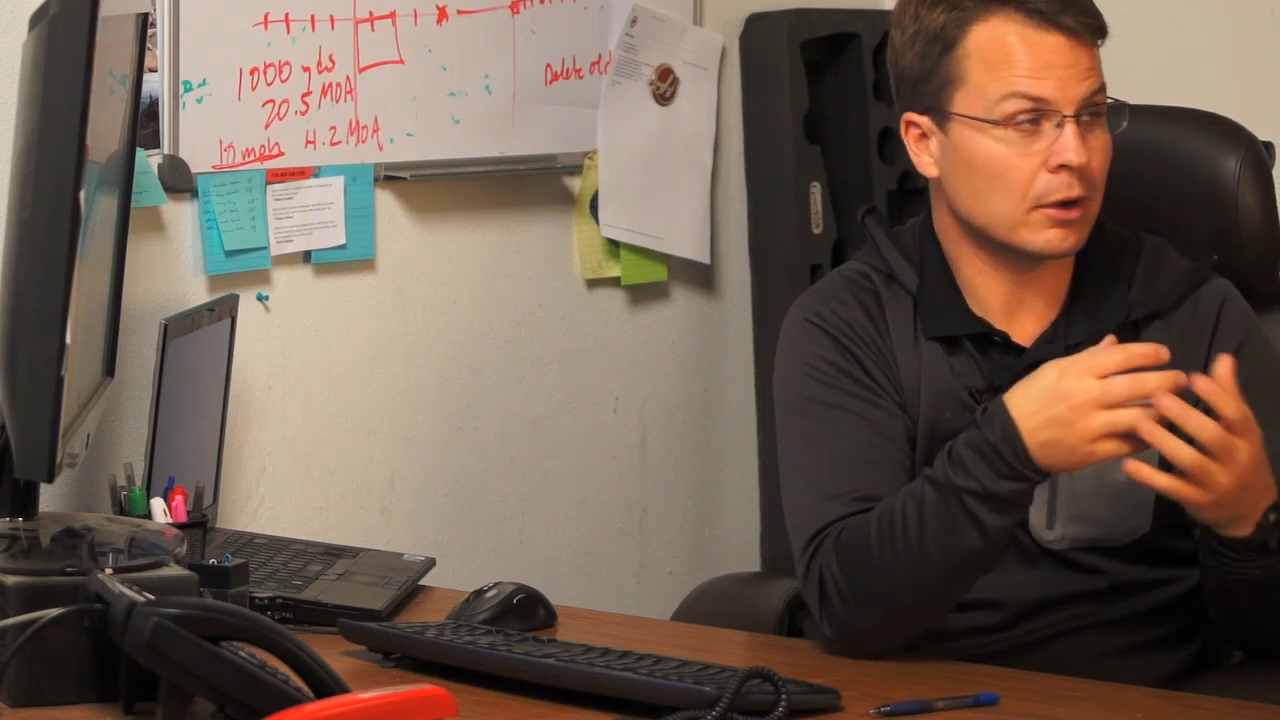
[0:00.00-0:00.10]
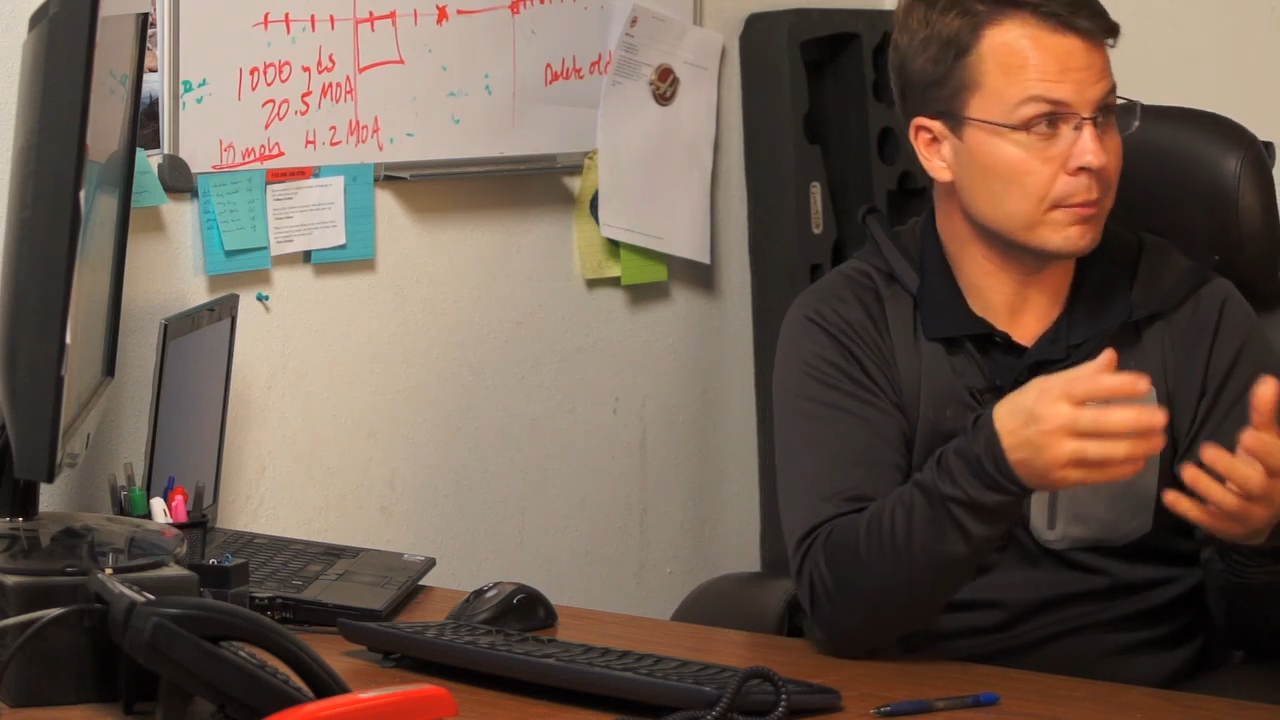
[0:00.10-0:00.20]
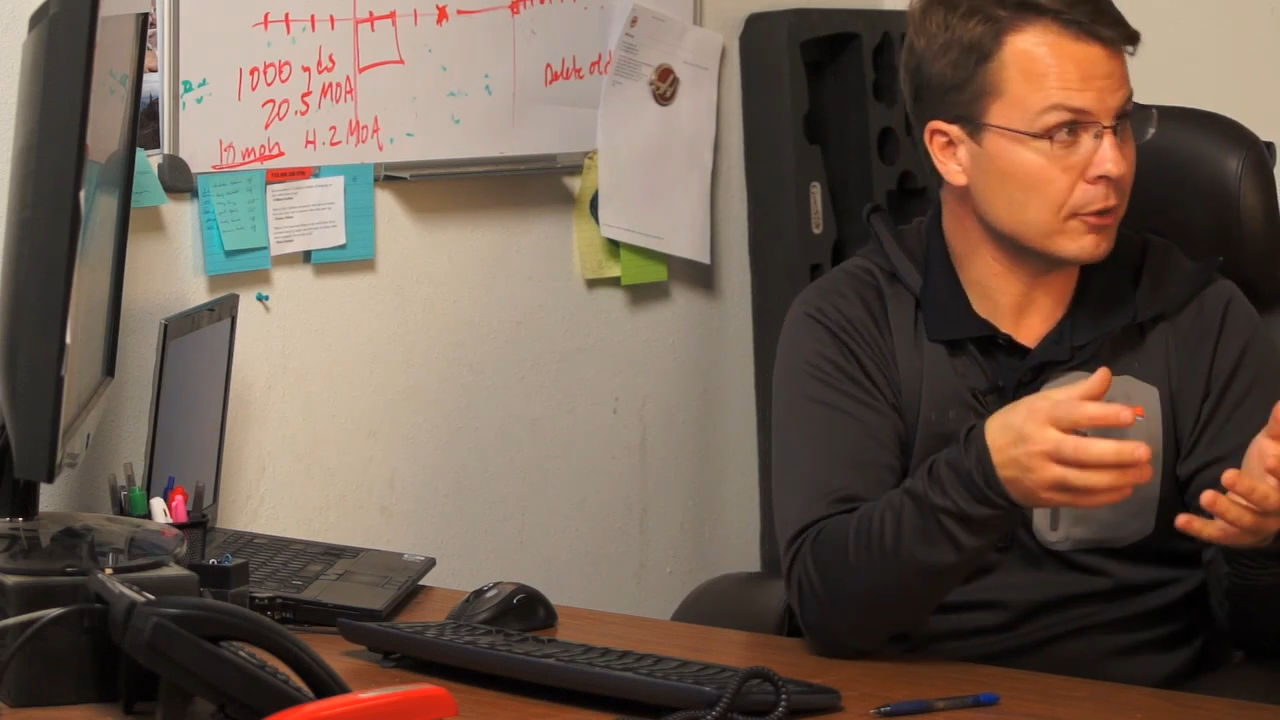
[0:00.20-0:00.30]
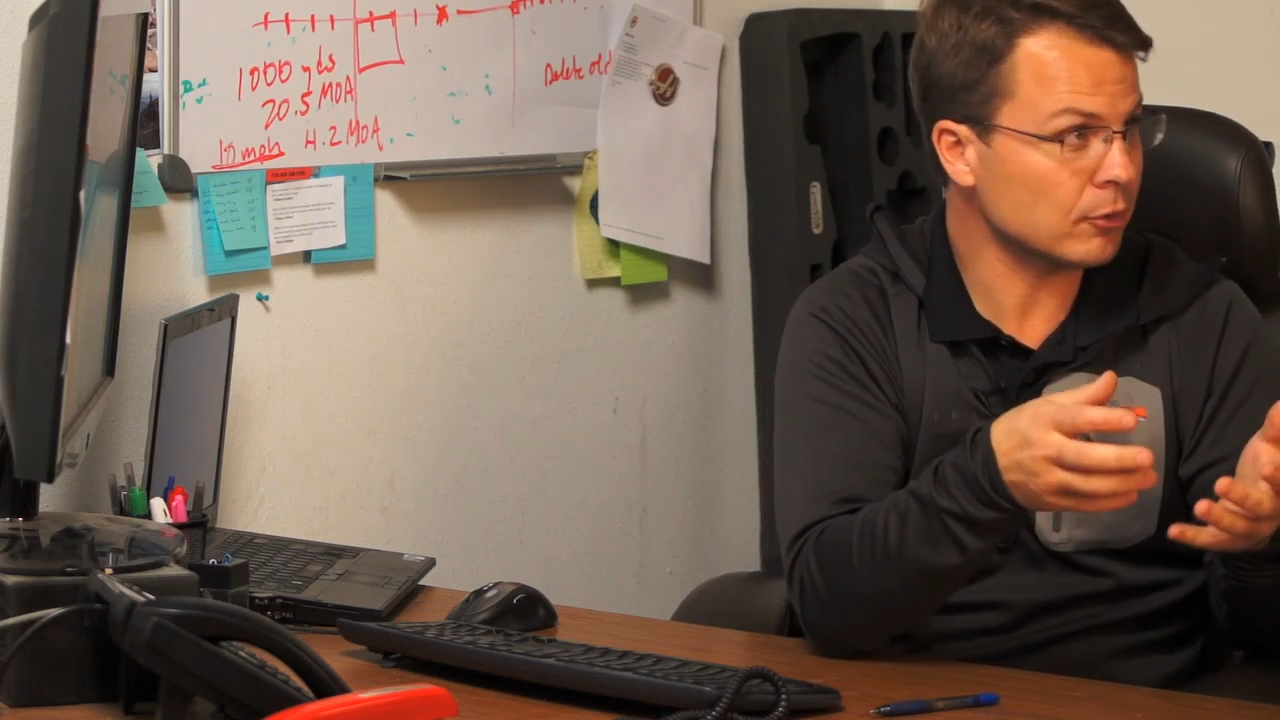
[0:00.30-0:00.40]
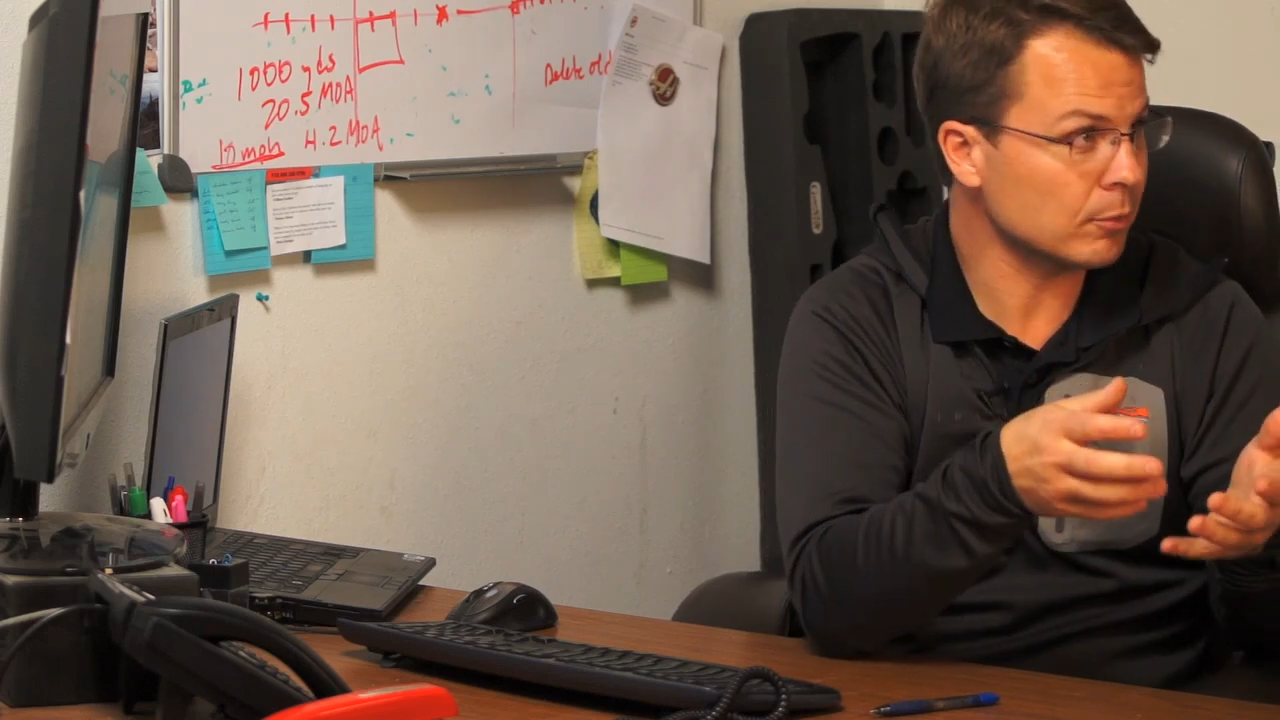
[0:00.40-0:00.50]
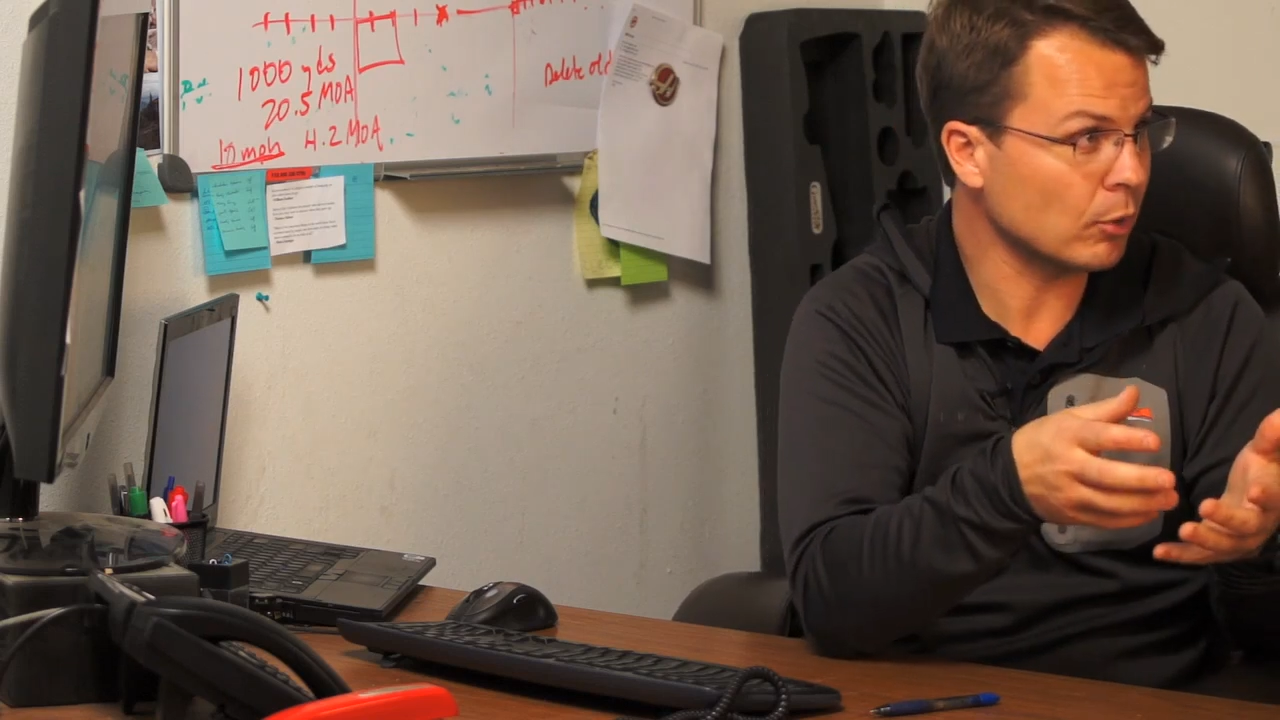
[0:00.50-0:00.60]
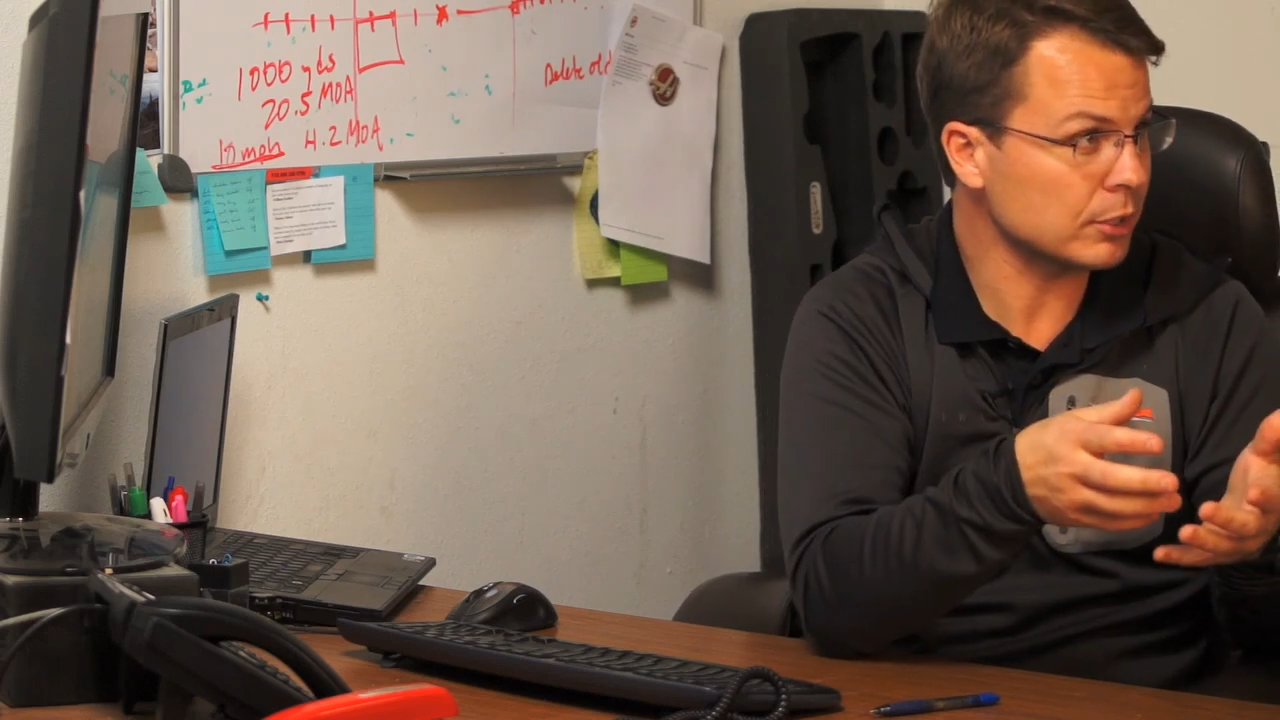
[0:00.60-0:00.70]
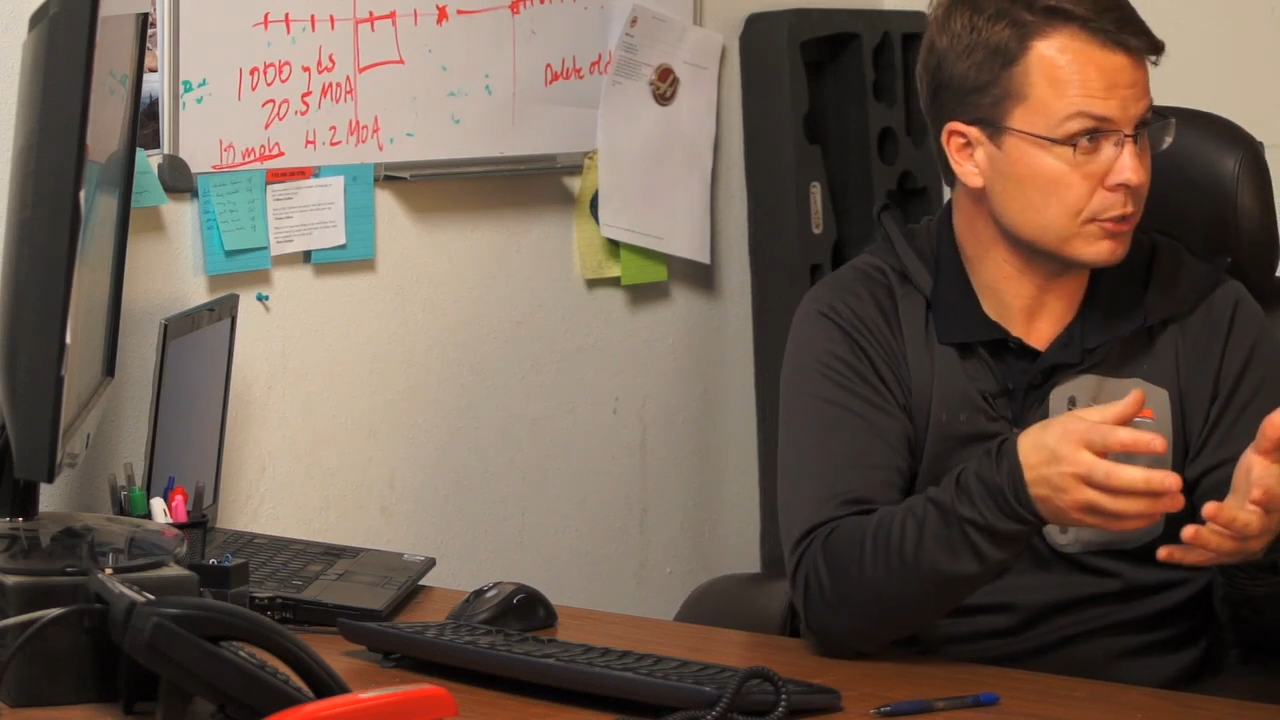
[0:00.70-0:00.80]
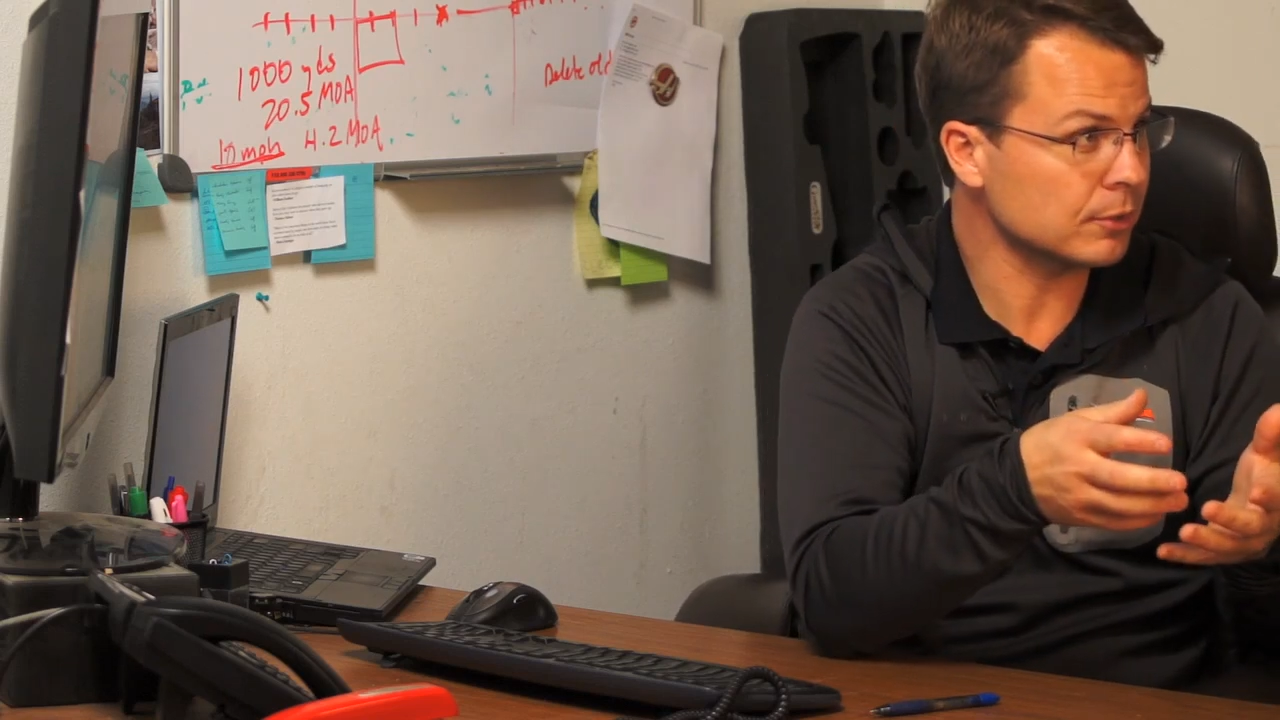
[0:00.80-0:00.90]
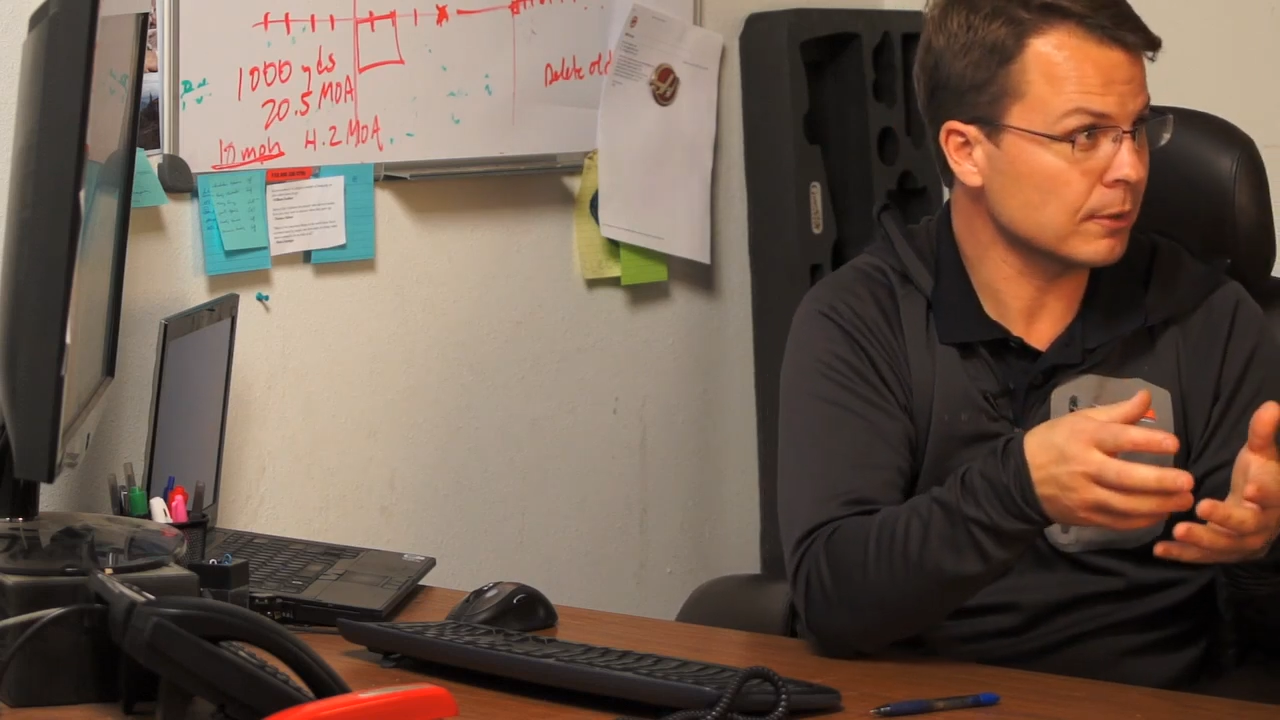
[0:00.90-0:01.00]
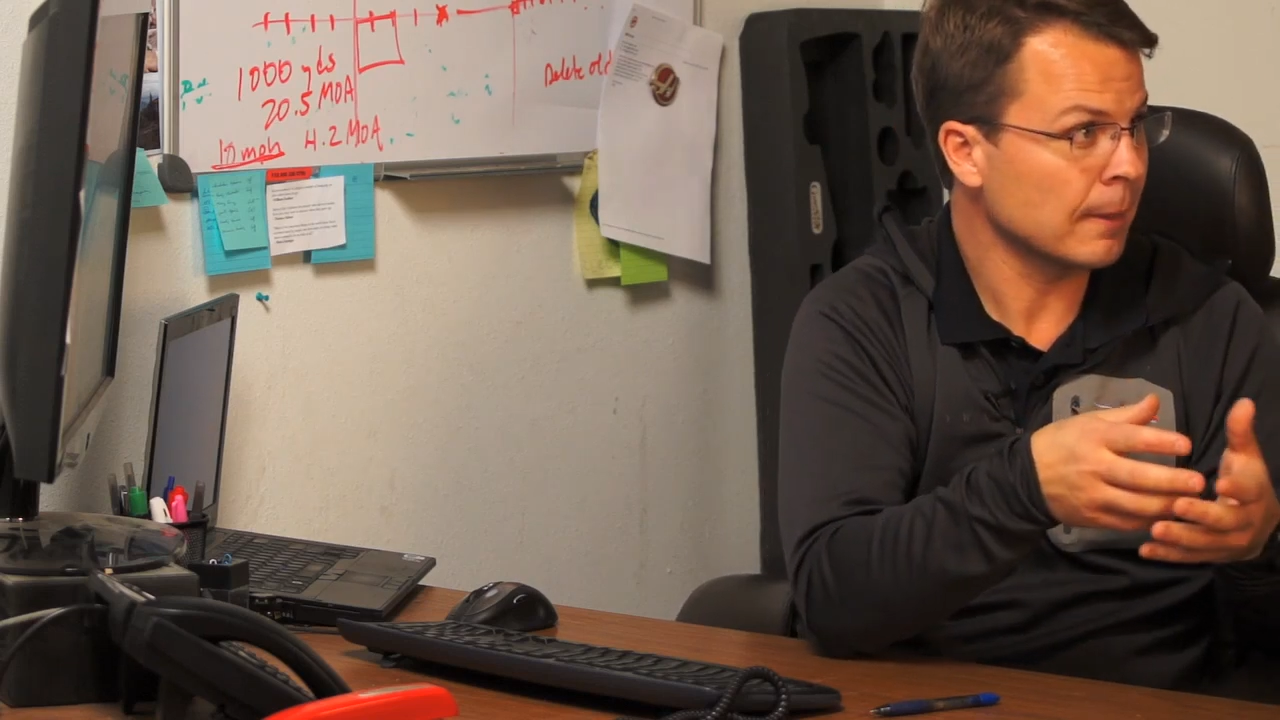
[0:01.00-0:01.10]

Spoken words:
barometric pressure.